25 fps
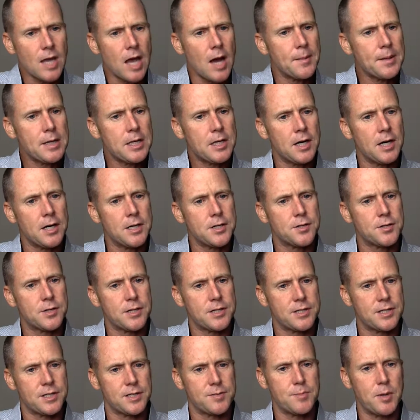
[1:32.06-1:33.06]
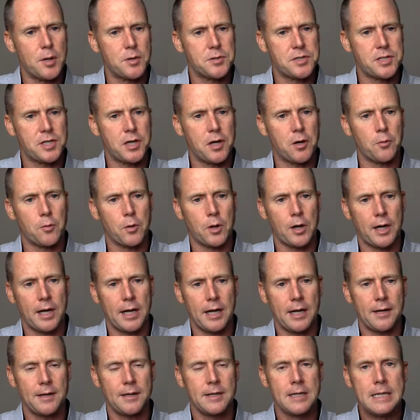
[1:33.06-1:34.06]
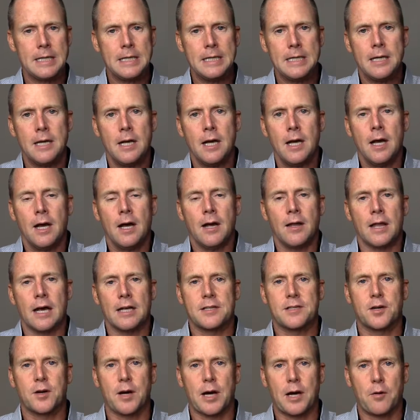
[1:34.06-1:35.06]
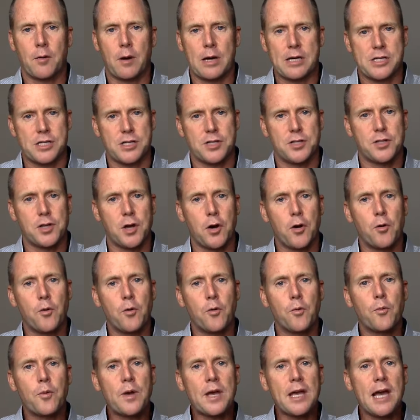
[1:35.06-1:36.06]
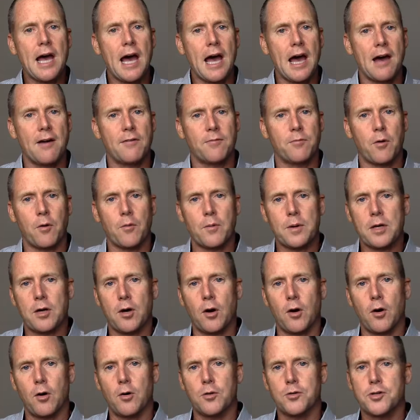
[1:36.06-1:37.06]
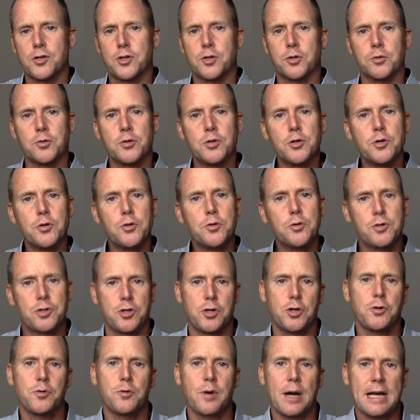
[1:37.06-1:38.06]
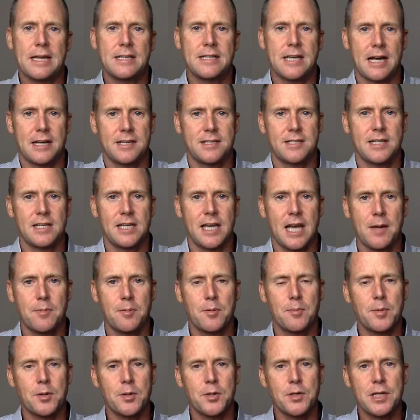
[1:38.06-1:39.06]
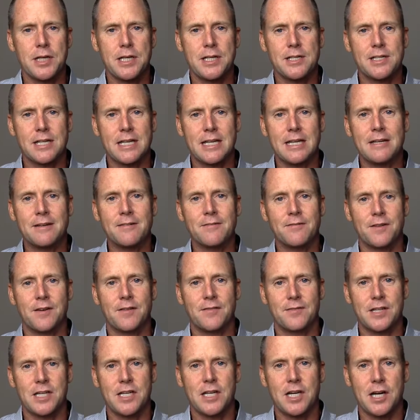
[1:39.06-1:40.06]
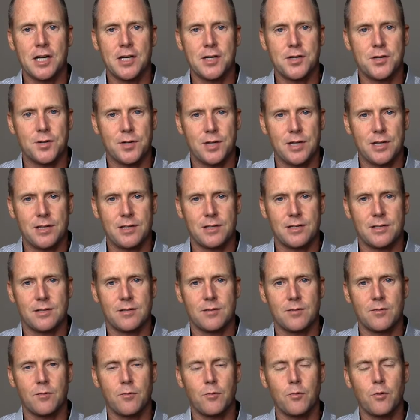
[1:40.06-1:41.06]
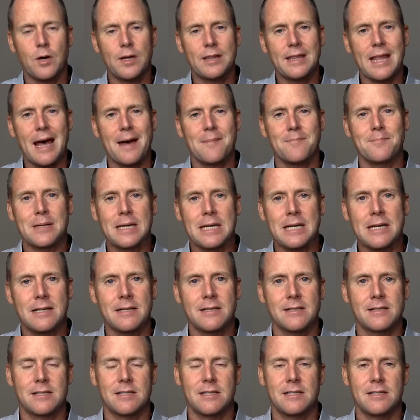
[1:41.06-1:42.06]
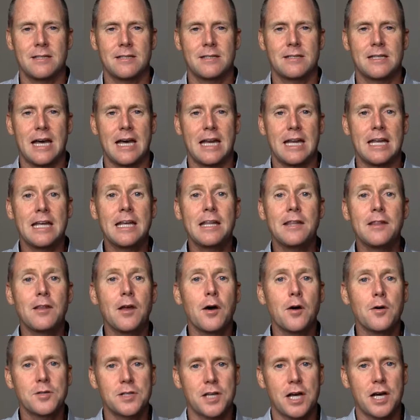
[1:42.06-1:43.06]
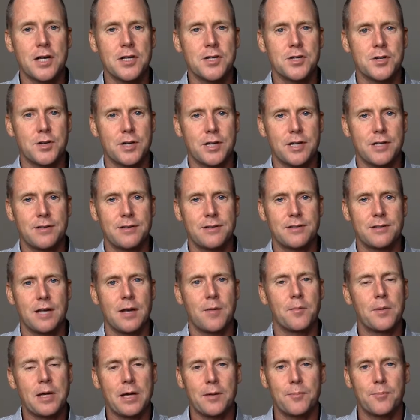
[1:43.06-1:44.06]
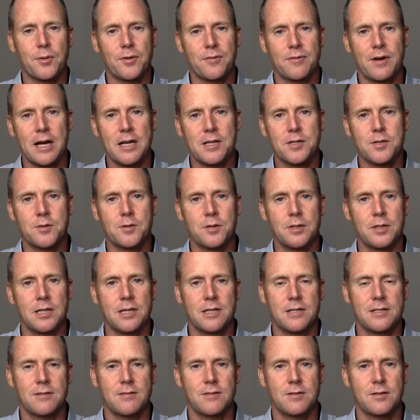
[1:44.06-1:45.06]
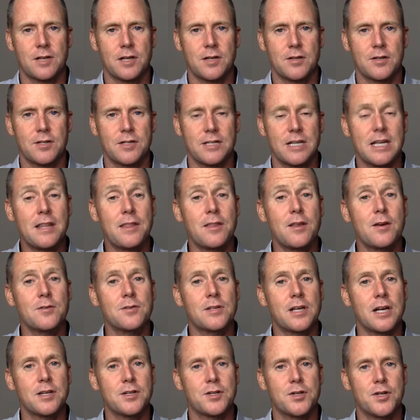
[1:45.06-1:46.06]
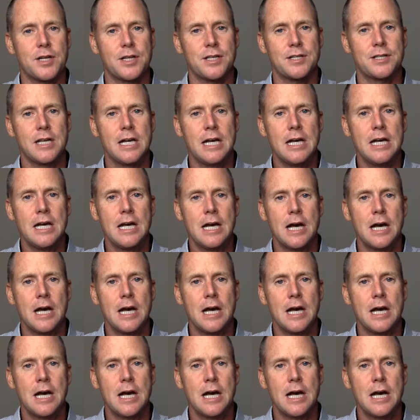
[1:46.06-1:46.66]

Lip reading: How many countries does Mosio work in? That's a great question. So we have what we call true two-way texting capabilities in 50 countries. What that means is that in those countries, and we can provide you a list of those countries, in those countries,